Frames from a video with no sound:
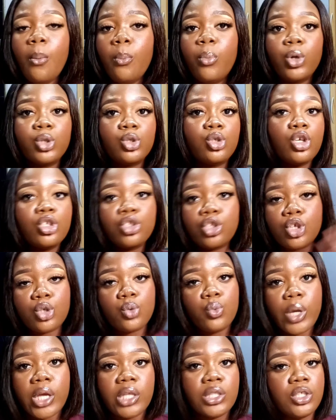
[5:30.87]
But don't
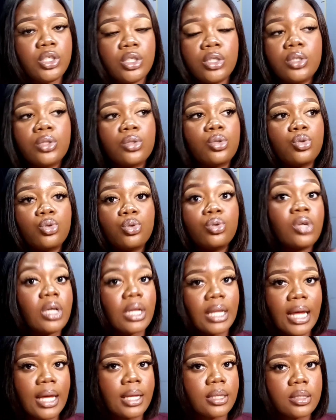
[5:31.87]
just wear jeans to
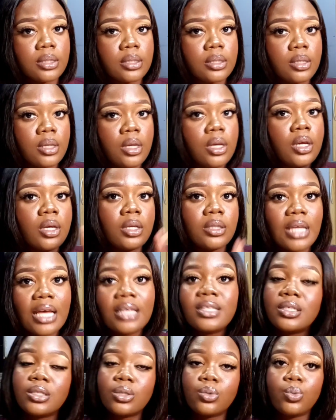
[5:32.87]
class.
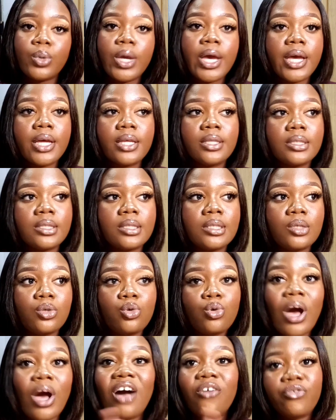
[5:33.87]
That is where
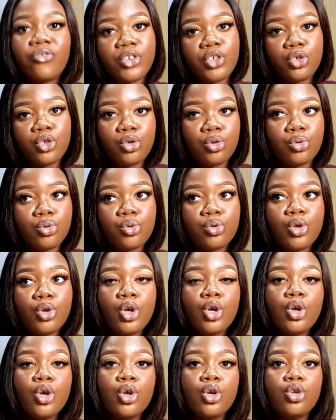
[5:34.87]
you have issues.
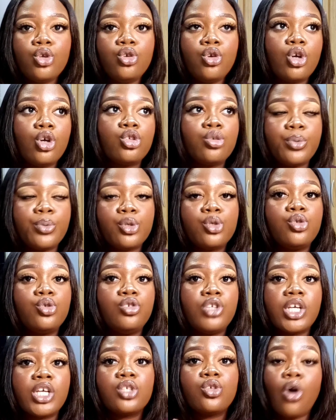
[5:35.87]
You're supposed to
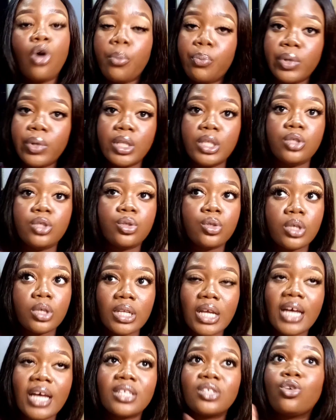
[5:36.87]
dress corporately to
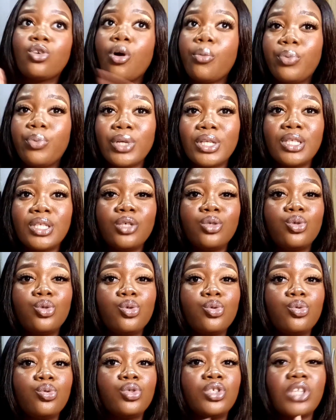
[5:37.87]
class, corporately
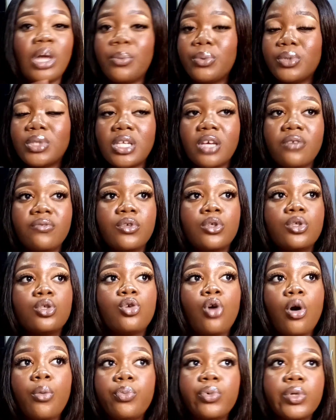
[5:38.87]
to chapel
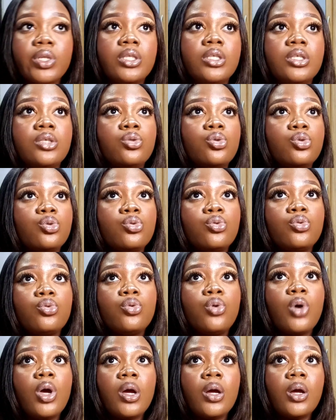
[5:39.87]
service, corporately
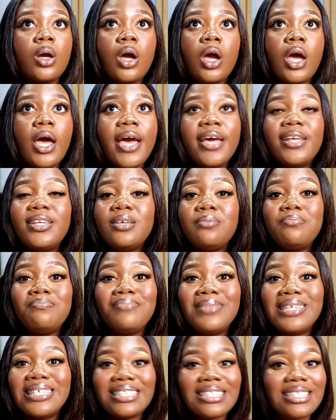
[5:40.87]
to any
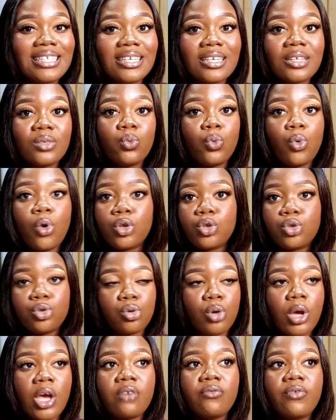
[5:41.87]
meeting
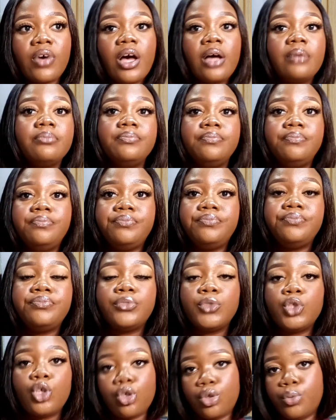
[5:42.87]
whatsoever.
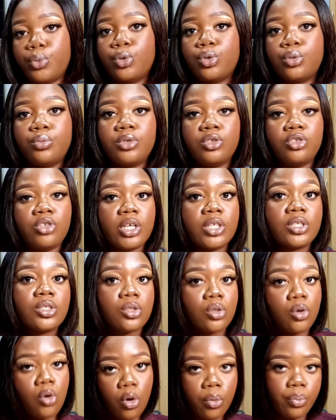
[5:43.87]
You're supposed to be
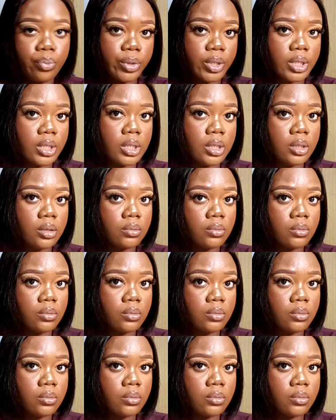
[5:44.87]
dressed corporately.